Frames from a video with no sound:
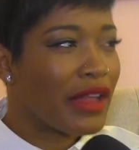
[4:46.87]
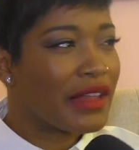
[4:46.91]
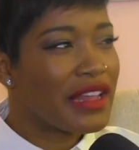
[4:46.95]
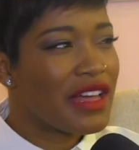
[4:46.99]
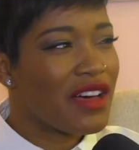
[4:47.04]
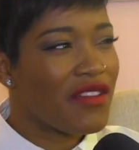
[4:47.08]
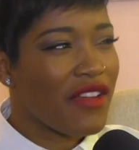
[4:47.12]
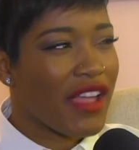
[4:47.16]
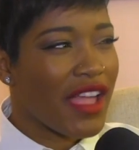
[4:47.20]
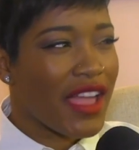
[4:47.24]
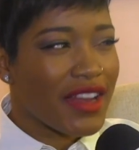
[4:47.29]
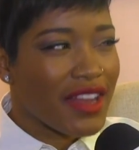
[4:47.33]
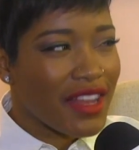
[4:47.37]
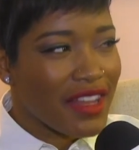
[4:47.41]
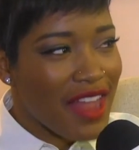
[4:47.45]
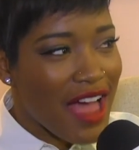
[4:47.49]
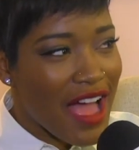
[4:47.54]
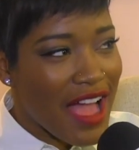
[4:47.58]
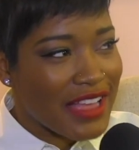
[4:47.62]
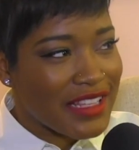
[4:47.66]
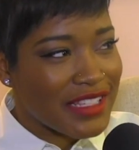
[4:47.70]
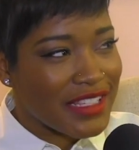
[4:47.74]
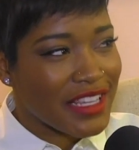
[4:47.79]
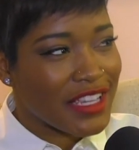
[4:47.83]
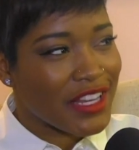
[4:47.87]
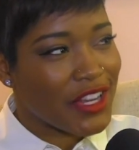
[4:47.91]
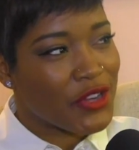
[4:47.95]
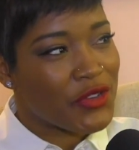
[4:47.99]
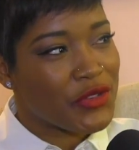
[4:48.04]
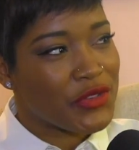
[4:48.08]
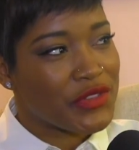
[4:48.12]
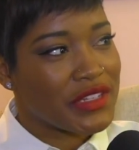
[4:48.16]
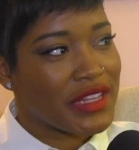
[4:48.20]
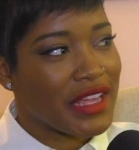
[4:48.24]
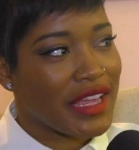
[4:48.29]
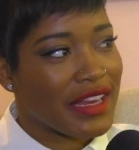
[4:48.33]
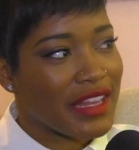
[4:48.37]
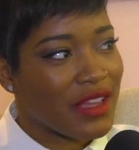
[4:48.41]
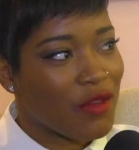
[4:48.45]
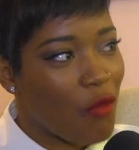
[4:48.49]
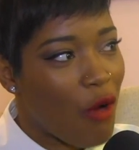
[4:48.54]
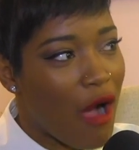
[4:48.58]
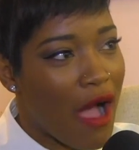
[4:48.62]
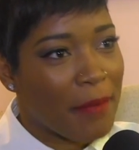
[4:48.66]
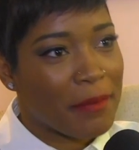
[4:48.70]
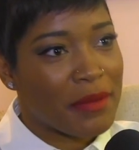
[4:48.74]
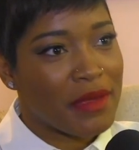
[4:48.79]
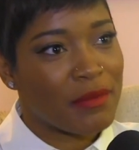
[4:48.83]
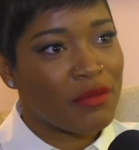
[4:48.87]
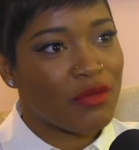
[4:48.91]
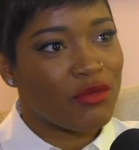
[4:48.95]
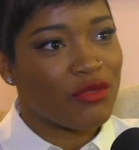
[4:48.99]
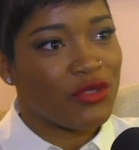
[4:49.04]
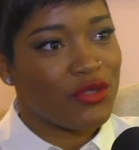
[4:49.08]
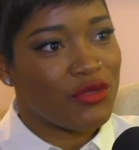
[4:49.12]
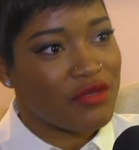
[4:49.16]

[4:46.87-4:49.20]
I love analyzing and understanding why people